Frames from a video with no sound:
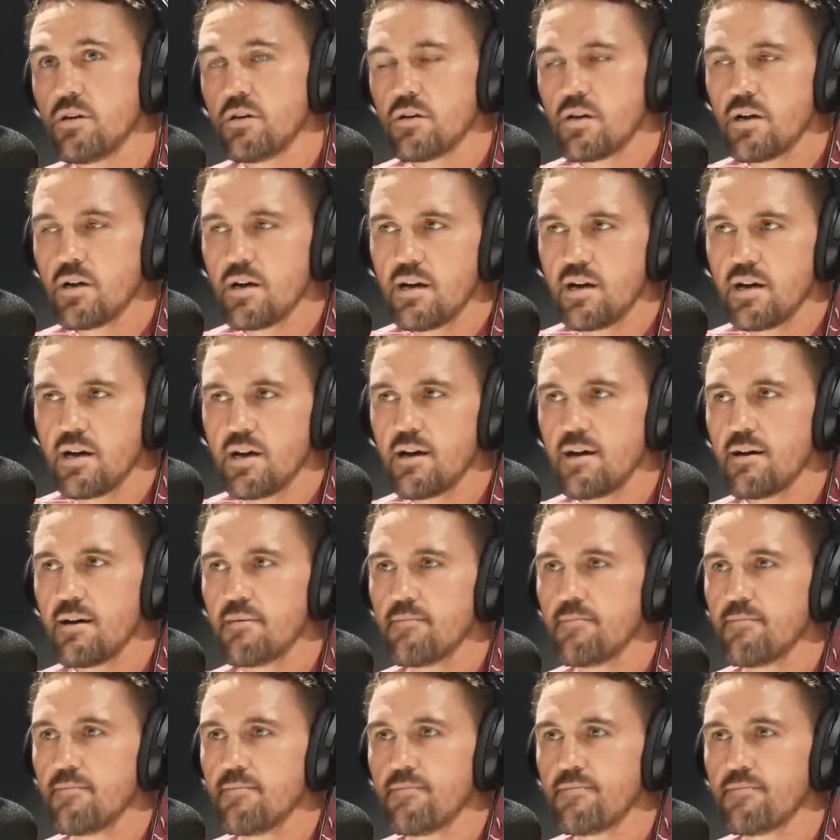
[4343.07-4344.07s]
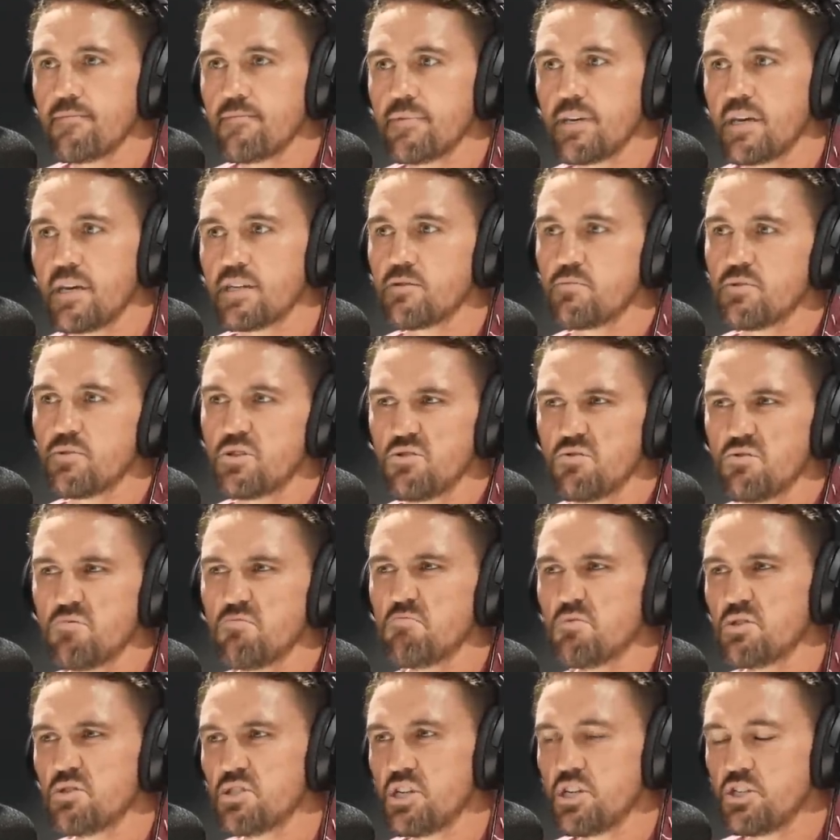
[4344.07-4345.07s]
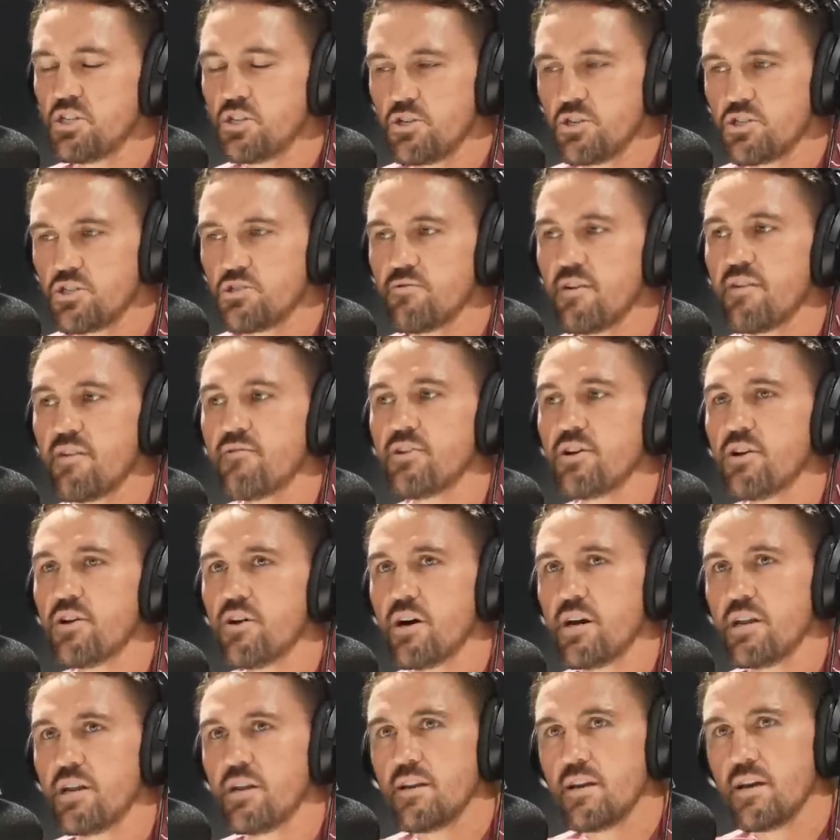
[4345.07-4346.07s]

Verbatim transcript: Um, yeah, so we do Brazilian Jiu Jitsu every night,